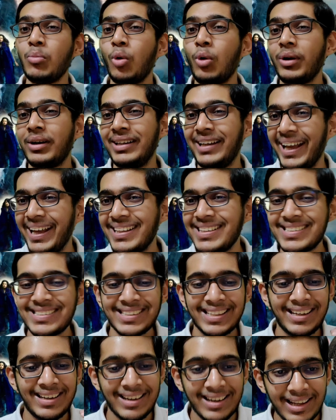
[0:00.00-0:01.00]
more
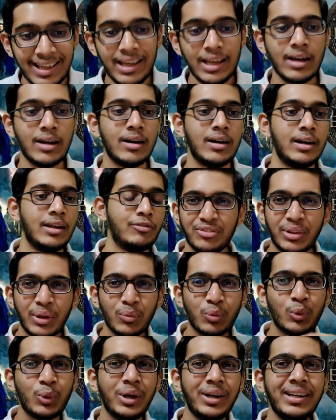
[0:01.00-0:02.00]
dense and layered if they
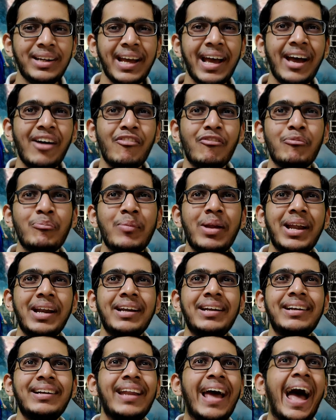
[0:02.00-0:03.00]
wouldn't have
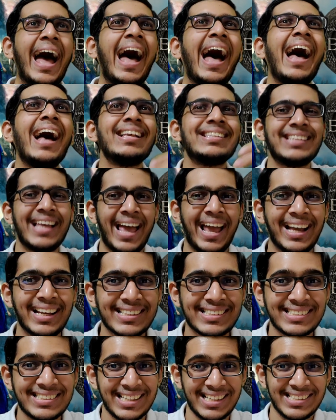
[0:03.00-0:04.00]
made it as
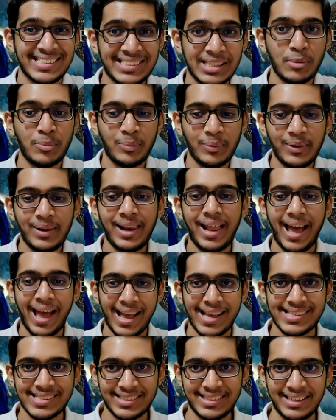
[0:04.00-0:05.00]
accessible
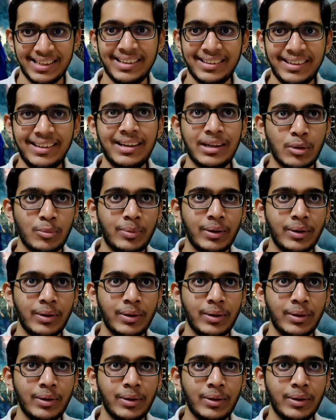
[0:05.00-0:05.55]
as they did,